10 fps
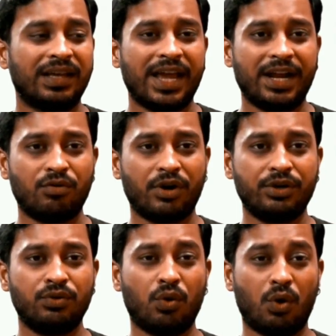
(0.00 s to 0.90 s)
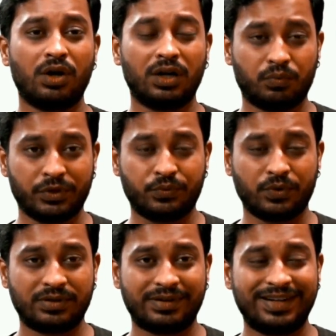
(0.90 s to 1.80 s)
Android Nougat, which
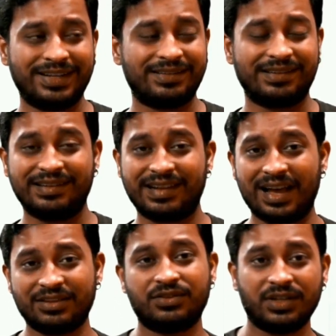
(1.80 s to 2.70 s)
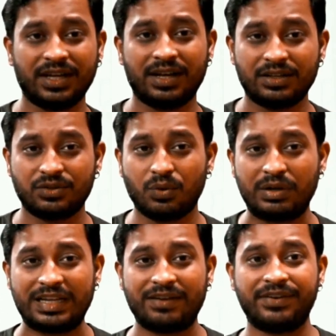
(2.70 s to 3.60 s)
was released last year, is
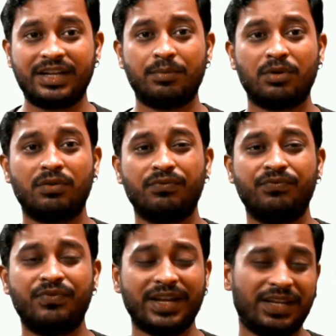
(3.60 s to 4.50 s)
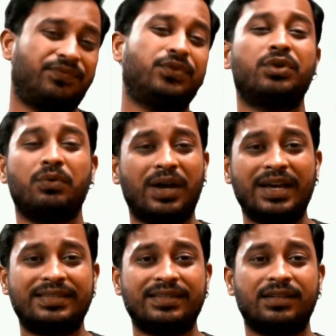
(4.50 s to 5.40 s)
only available on very few
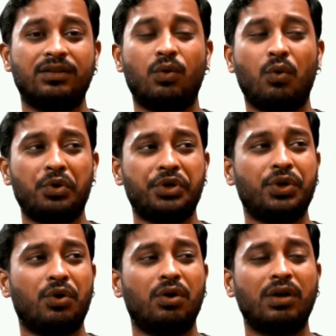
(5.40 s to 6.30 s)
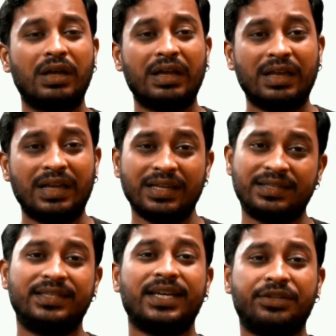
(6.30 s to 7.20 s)
devices, and Oreo
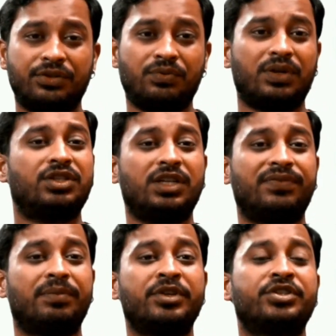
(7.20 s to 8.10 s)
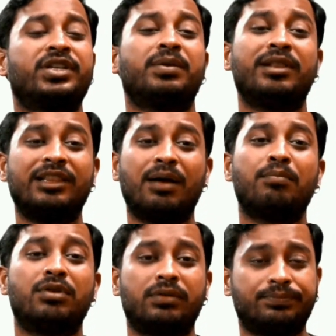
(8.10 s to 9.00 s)
is yet to achieve a mentionable
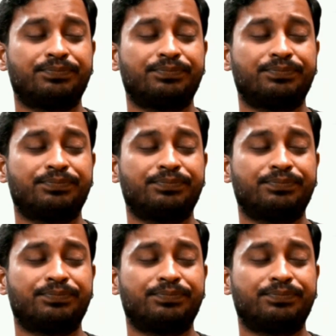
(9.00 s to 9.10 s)
number.